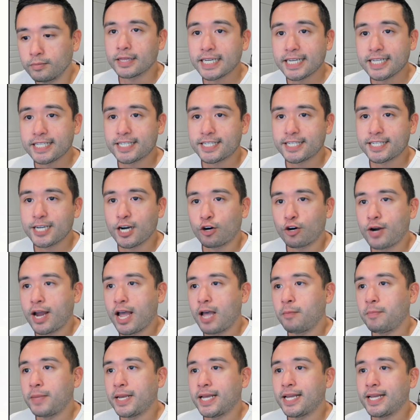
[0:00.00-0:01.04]

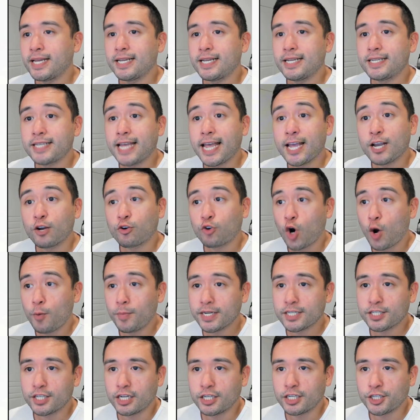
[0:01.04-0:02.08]
LeadCRM is a Chrome
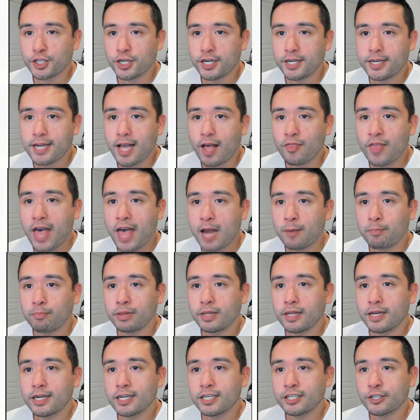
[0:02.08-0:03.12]
extension that
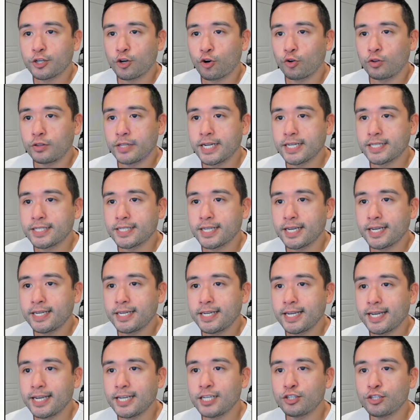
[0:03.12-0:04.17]
plugs your
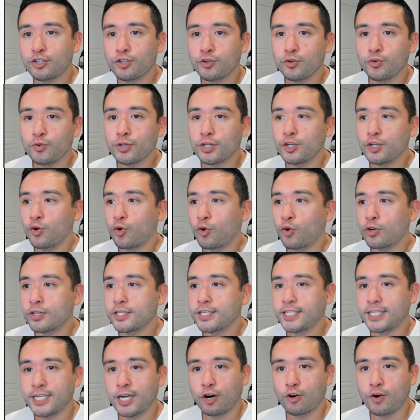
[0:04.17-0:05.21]
LinkedIn into your
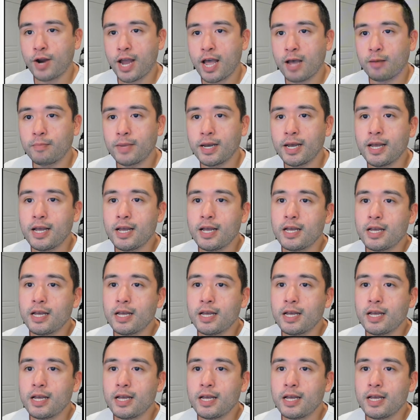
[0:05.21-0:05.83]
CRM.